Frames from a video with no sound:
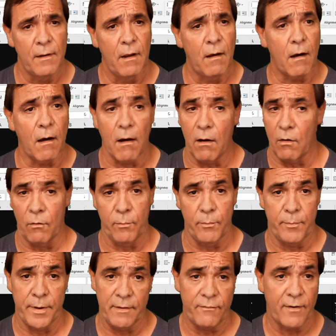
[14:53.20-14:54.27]
all
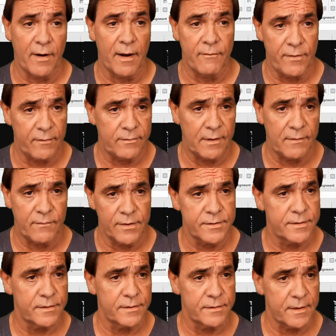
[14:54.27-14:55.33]
B550
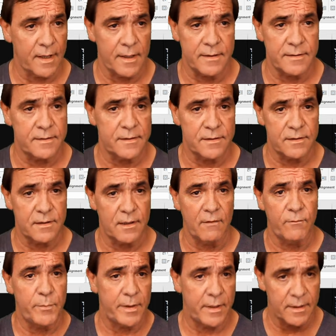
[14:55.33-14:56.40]
versus the Asus
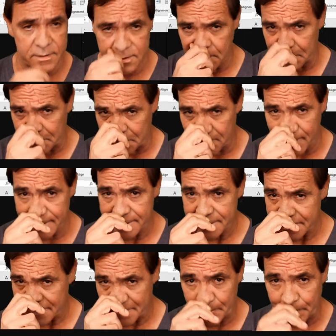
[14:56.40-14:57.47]
TUF because of the price.